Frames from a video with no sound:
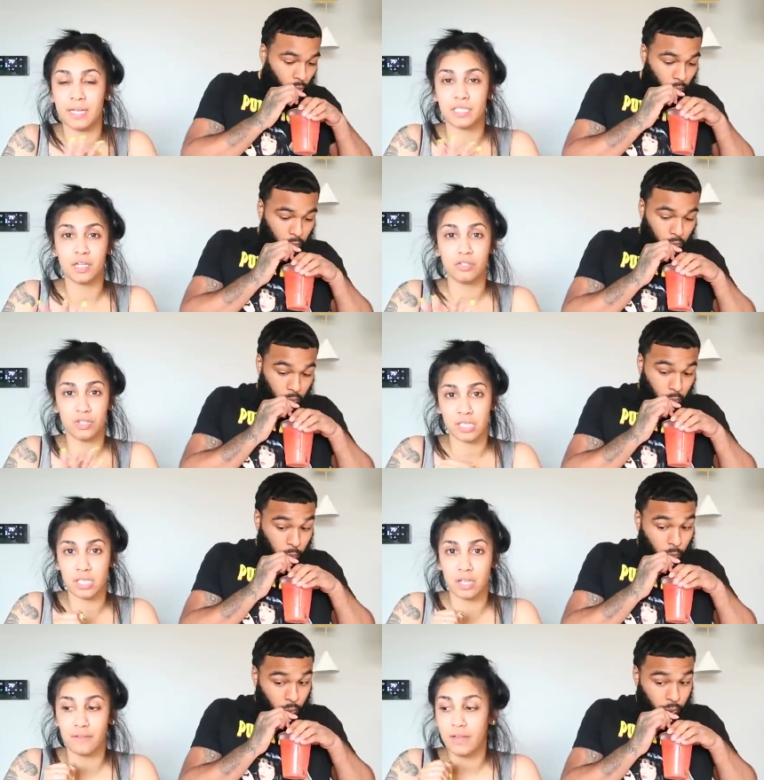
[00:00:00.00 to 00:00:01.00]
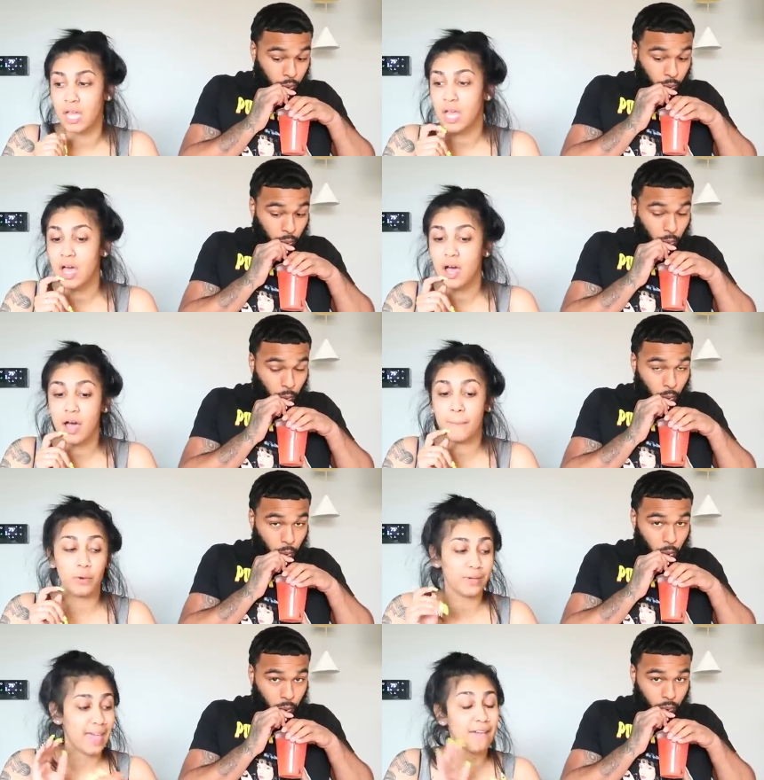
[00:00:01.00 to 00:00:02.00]
Speaker 1: my surgery and stuff. Um,
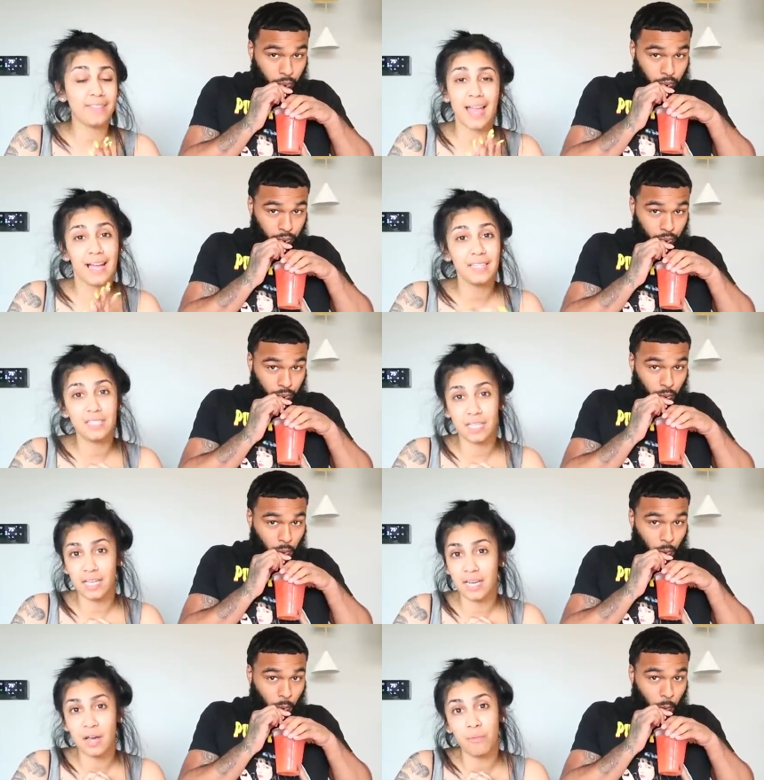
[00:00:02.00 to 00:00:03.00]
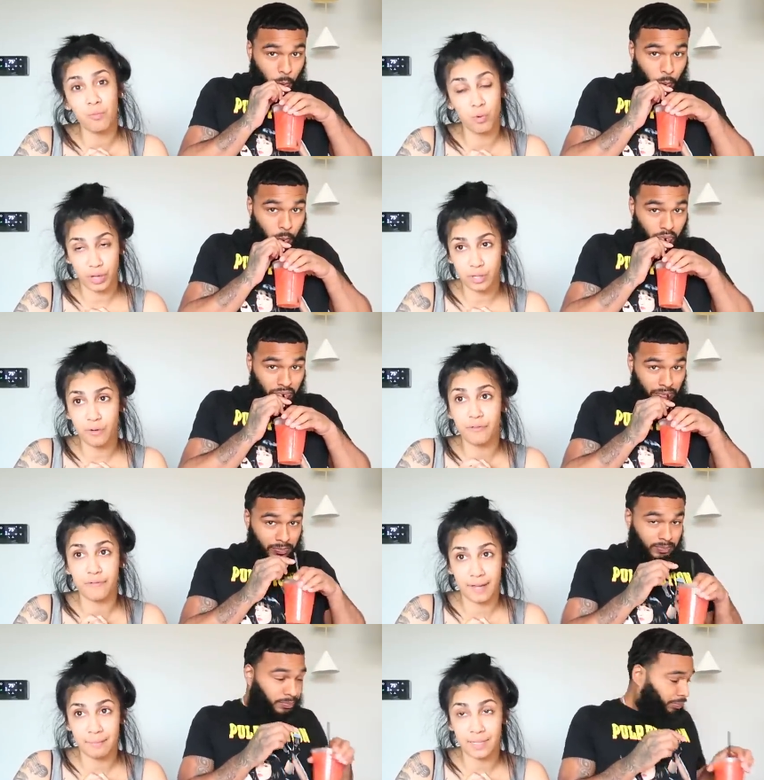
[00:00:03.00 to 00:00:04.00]
but we have not done a Royal
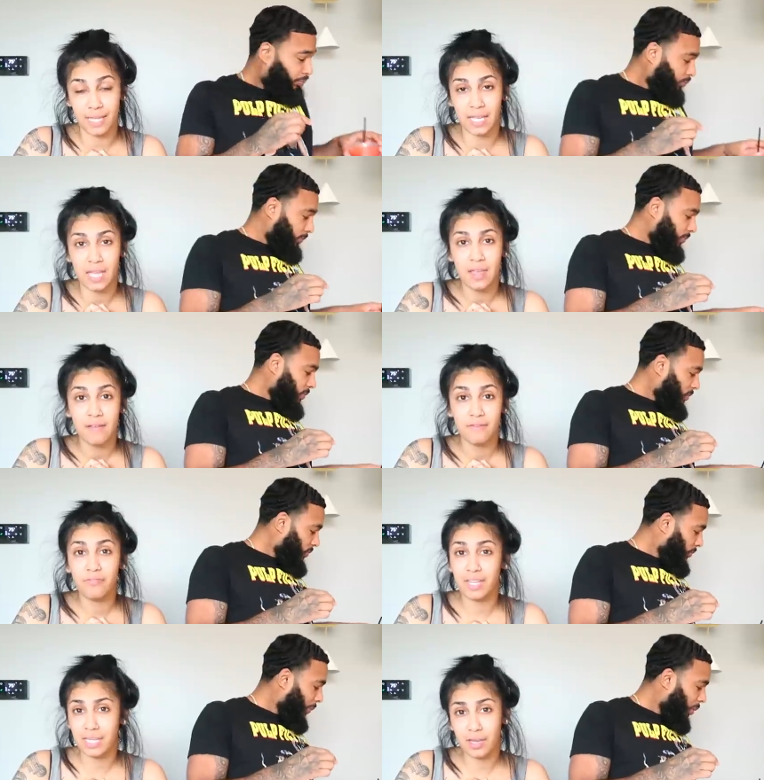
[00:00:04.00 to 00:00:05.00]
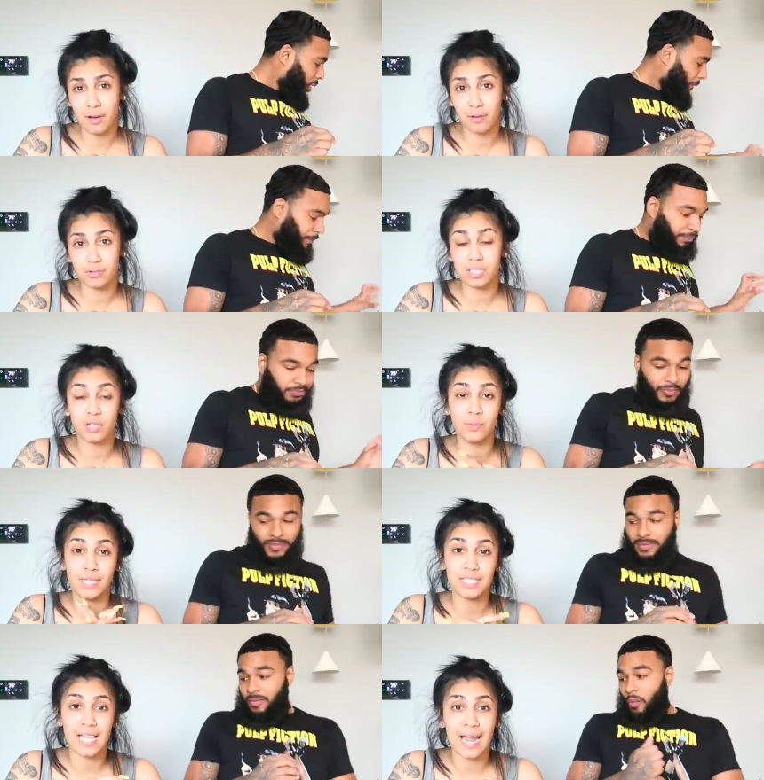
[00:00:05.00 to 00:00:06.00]
Family video, so
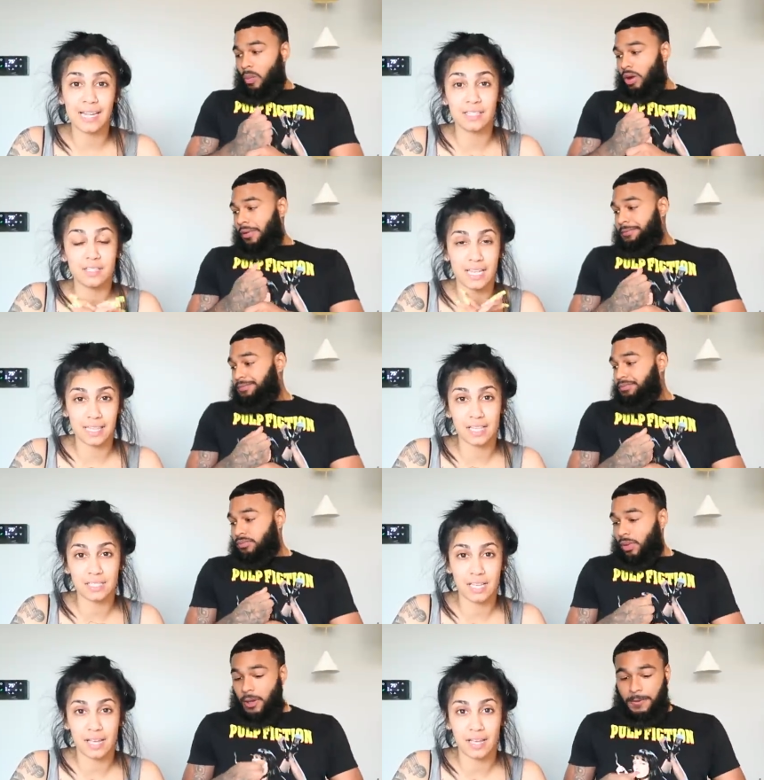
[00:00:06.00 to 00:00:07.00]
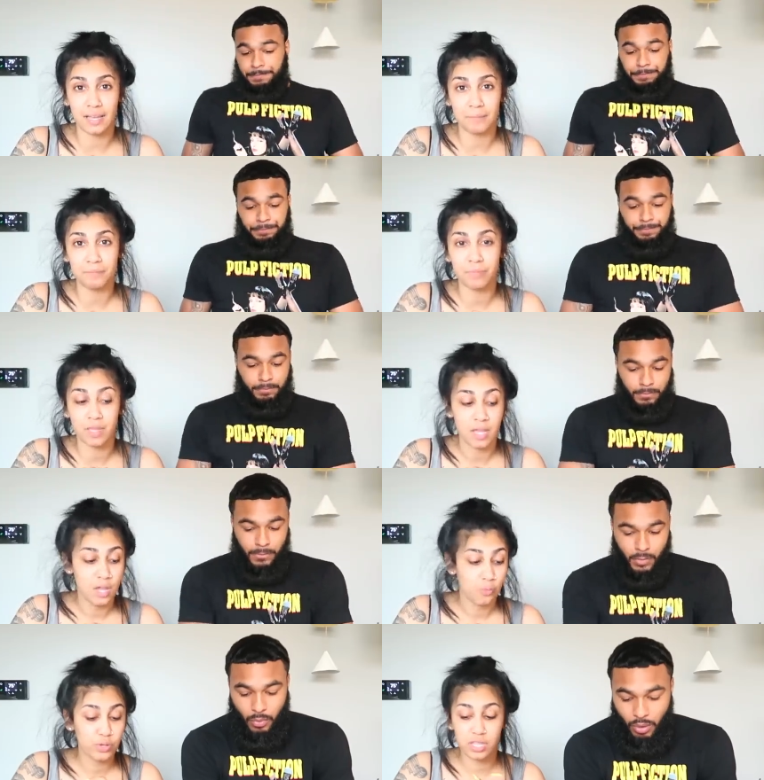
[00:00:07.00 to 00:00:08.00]
we decided to take this time
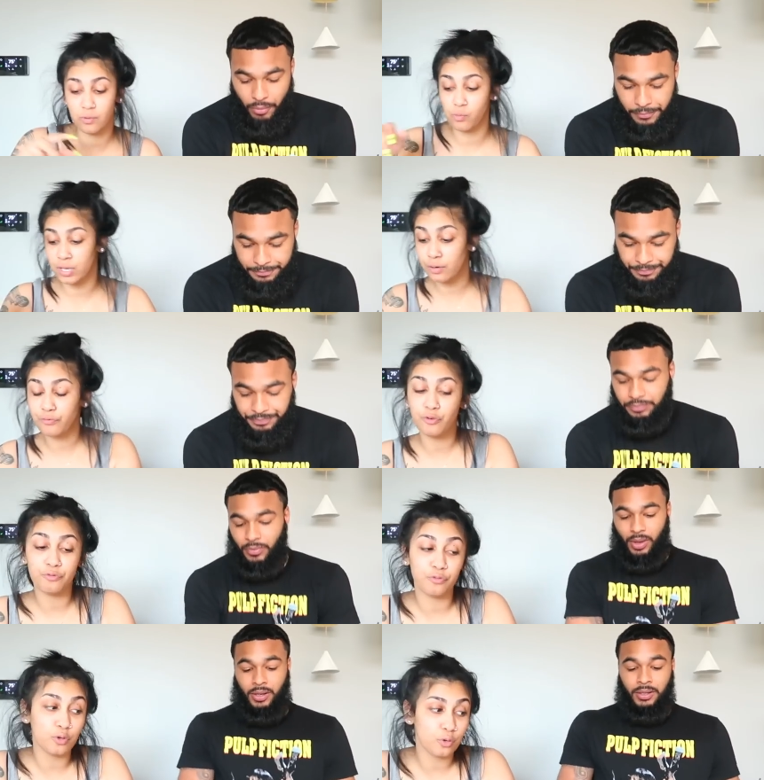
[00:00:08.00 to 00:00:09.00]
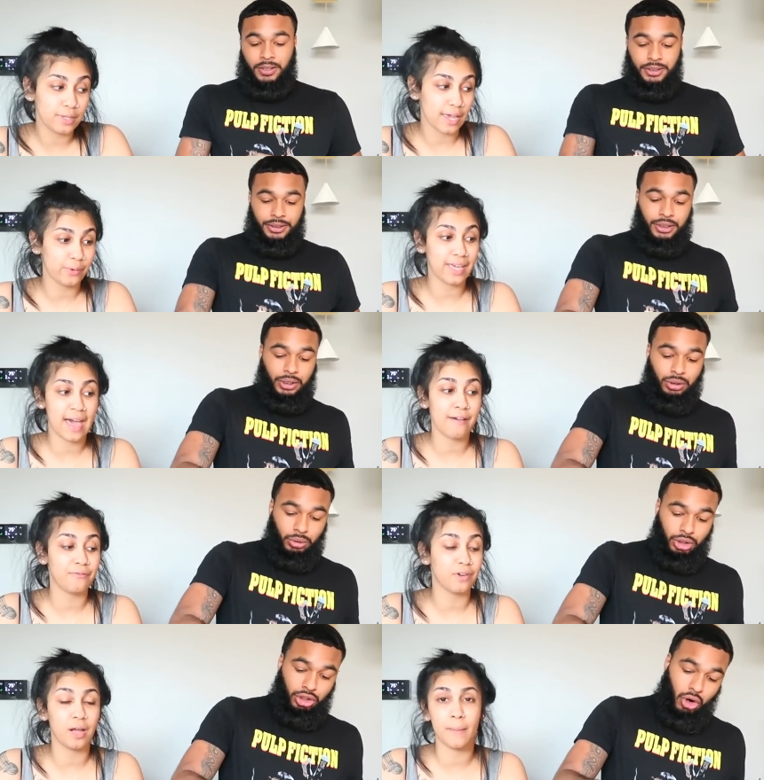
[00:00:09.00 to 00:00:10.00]
with the wonderful food that we
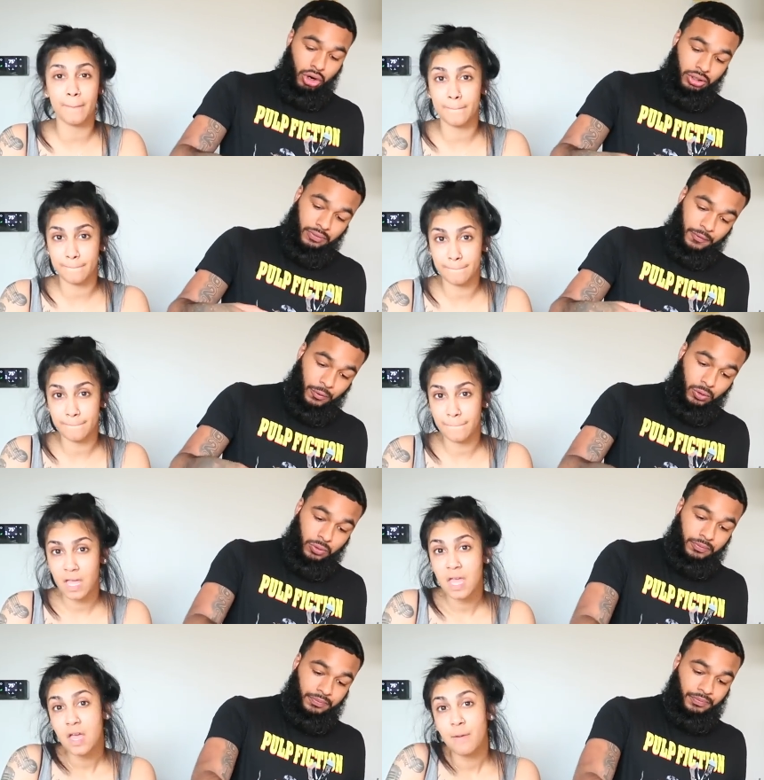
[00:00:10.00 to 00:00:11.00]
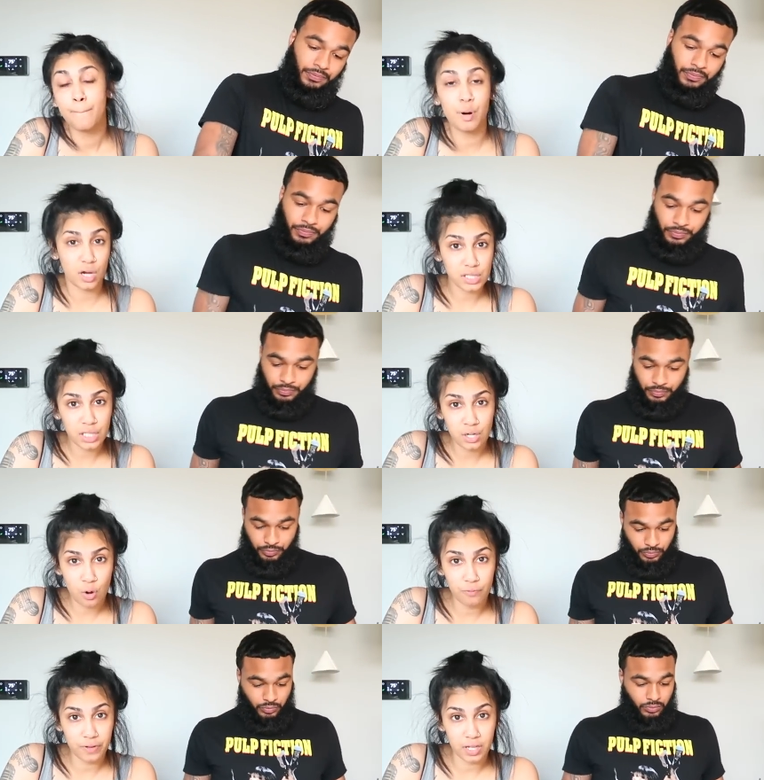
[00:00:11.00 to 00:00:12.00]
got we just ordered some food. Bossa
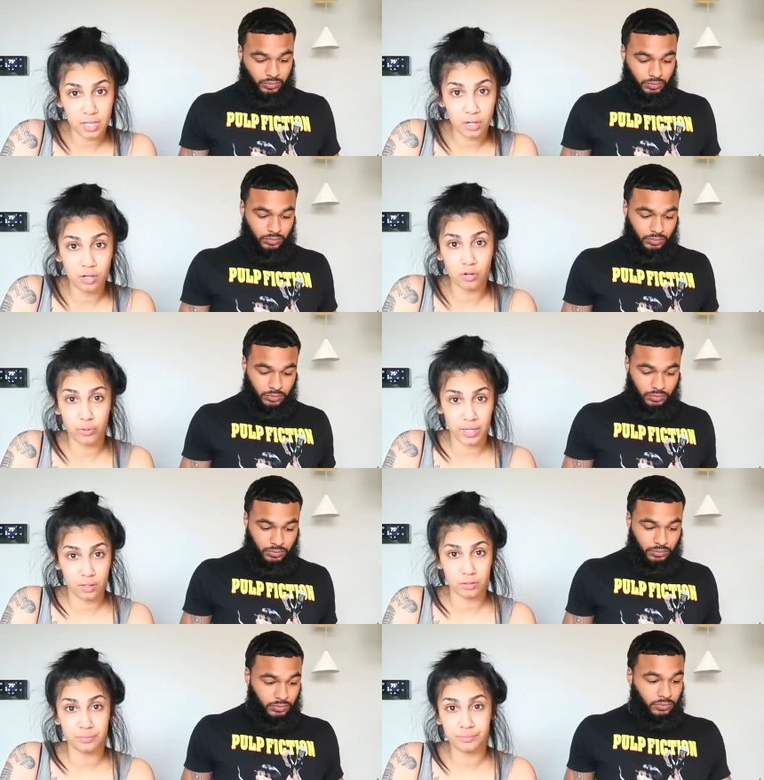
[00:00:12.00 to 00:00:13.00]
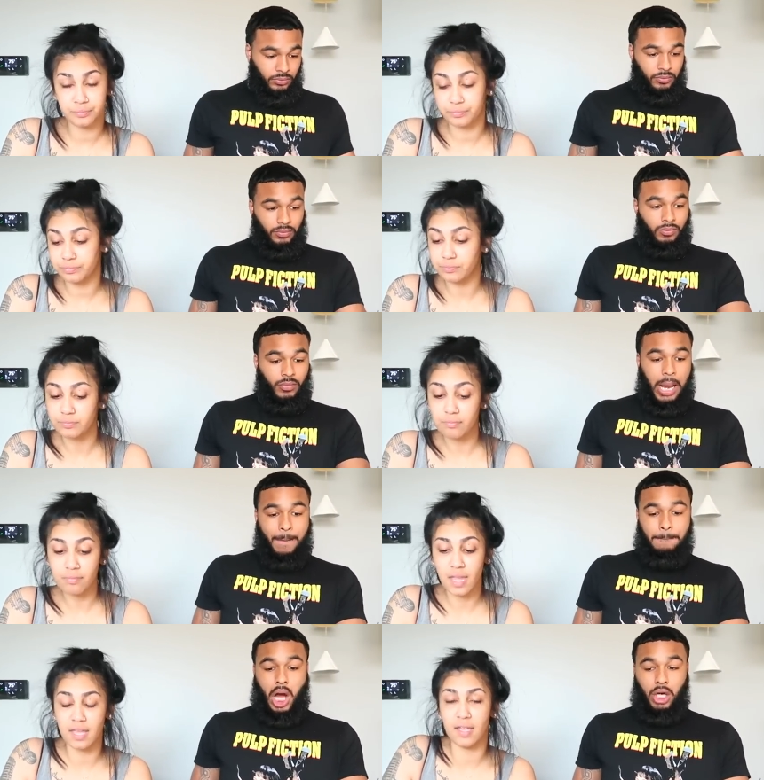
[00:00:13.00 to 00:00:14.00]
Nova Grill.
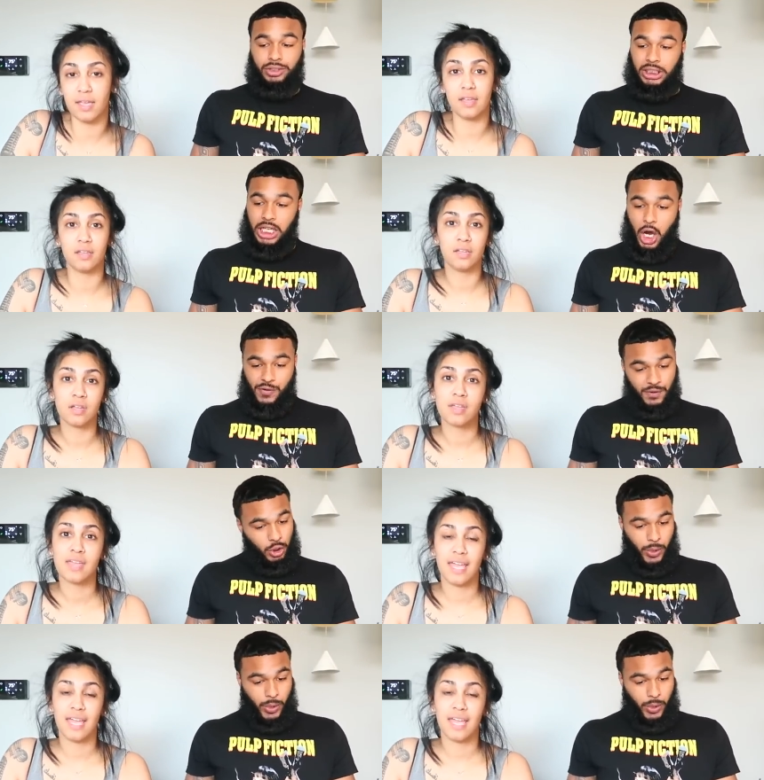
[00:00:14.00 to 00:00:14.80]
Speaker 2: Bossa Nova